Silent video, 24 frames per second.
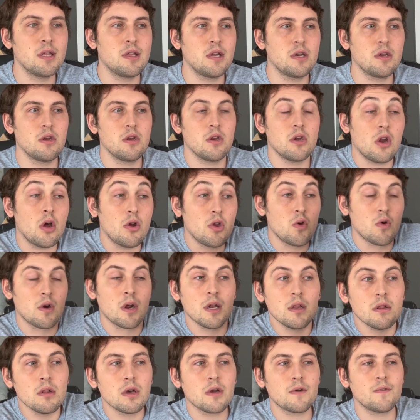then, you're going
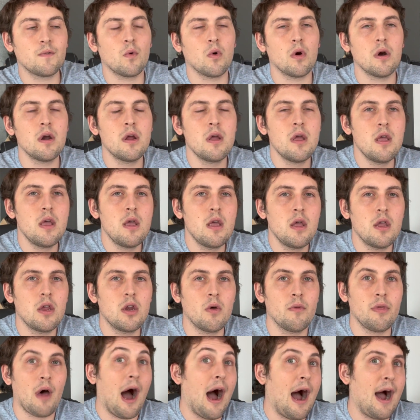to look for,
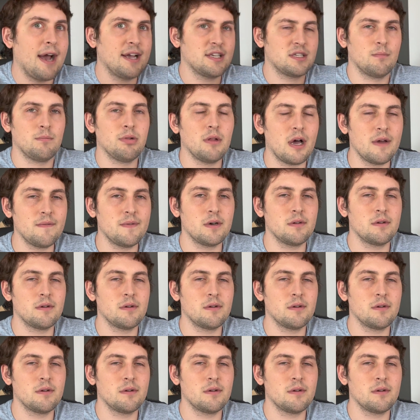the highest implied